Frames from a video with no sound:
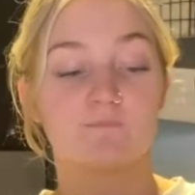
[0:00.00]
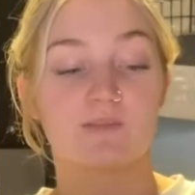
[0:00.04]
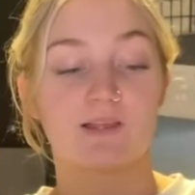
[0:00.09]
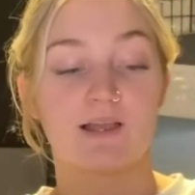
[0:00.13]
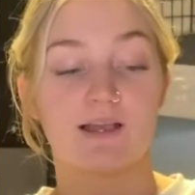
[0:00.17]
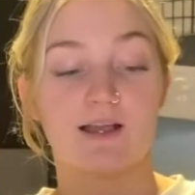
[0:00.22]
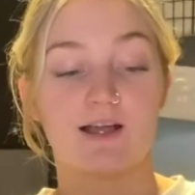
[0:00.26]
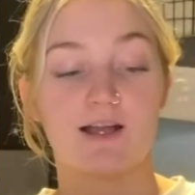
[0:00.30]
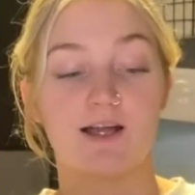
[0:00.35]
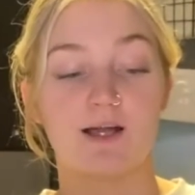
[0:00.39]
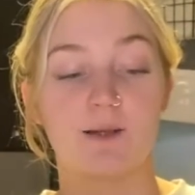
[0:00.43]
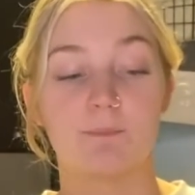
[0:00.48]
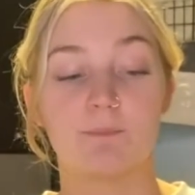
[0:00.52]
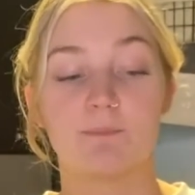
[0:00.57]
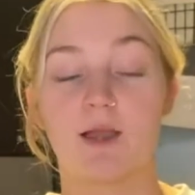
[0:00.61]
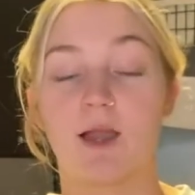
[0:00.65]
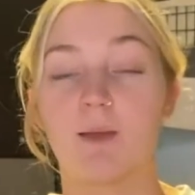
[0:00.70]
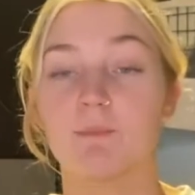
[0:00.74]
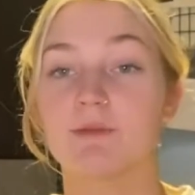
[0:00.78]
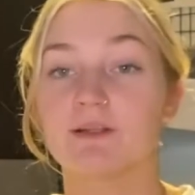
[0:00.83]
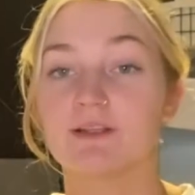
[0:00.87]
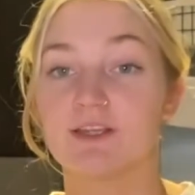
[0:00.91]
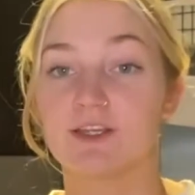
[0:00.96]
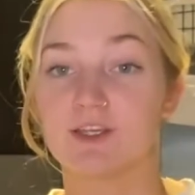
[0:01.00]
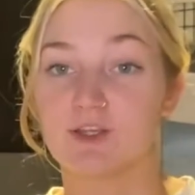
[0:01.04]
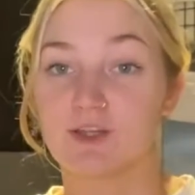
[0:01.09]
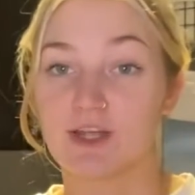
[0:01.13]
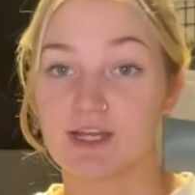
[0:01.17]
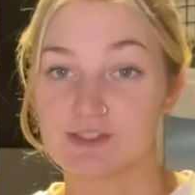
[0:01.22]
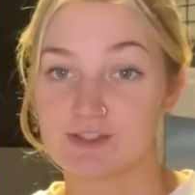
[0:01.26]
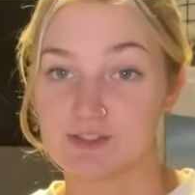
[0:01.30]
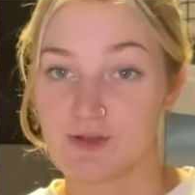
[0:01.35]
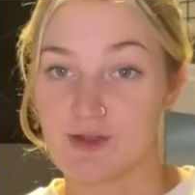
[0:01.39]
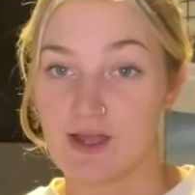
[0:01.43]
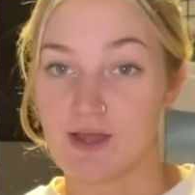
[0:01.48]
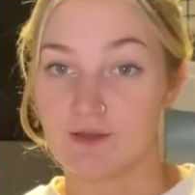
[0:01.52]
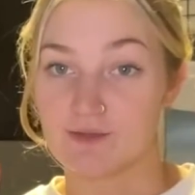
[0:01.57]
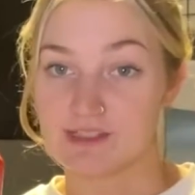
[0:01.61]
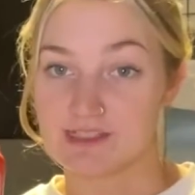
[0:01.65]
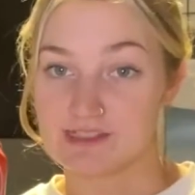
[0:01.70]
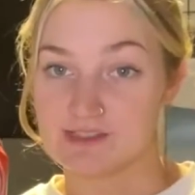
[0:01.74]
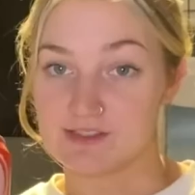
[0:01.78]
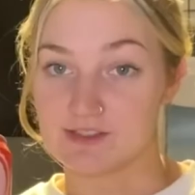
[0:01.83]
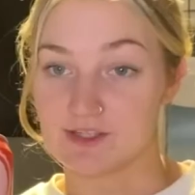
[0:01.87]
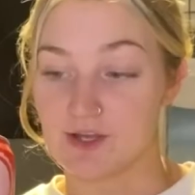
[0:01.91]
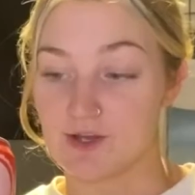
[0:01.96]
I'm gonna let you guys know how
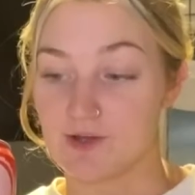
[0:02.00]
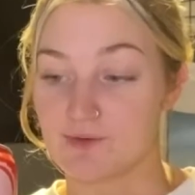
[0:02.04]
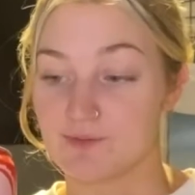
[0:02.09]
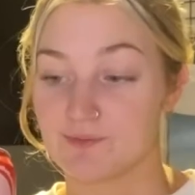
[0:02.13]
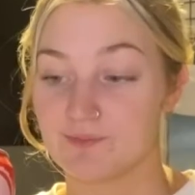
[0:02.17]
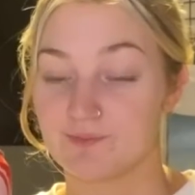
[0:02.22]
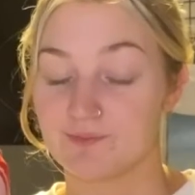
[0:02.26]
these go.